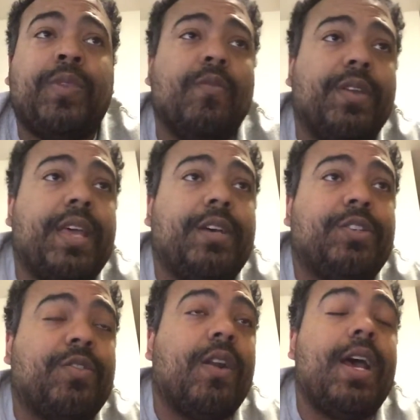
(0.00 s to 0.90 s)
without
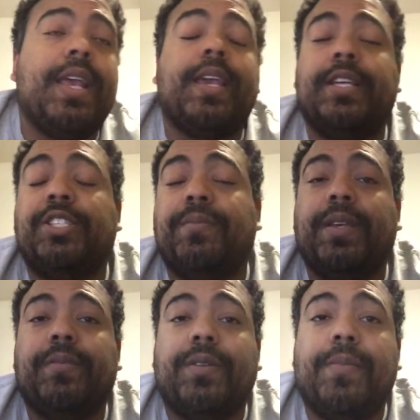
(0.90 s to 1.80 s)
trying, I should be
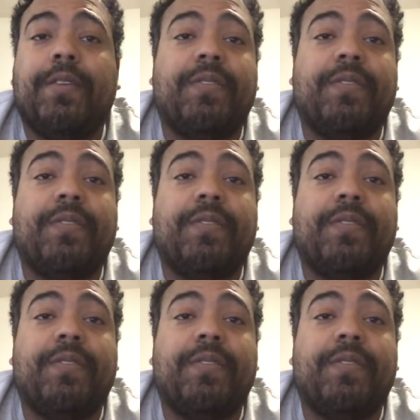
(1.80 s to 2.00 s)
able to make